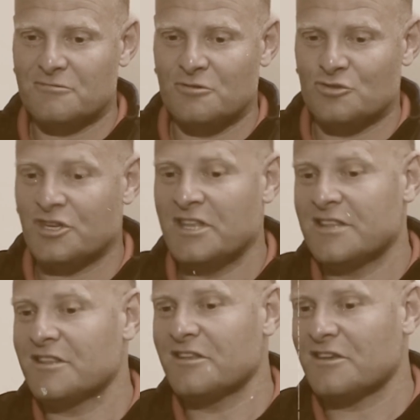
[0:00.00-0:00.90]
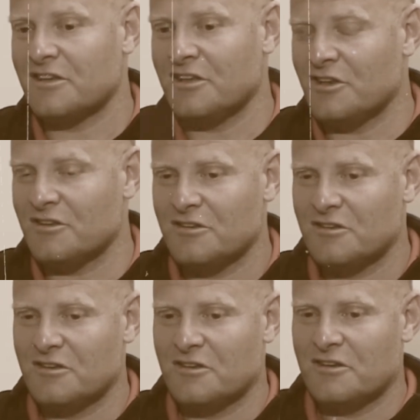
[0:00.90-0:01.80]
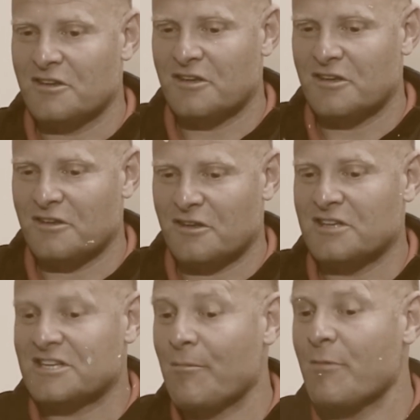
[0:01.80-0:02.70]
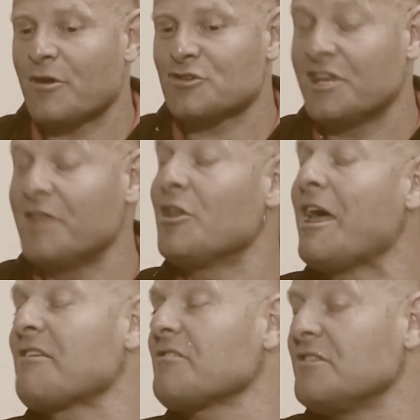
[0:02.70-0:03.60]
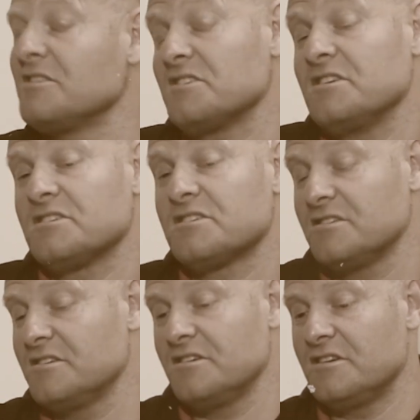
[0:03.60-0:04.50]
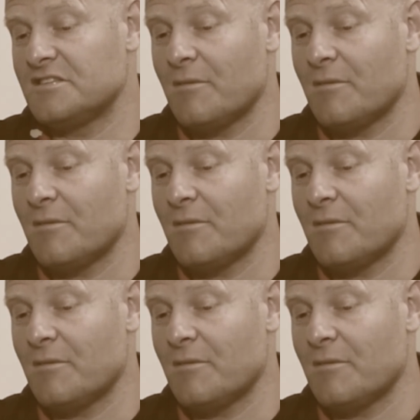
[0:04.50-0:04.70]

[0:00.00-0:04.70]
you see that he, he's happy because he learned, it's, it's, it's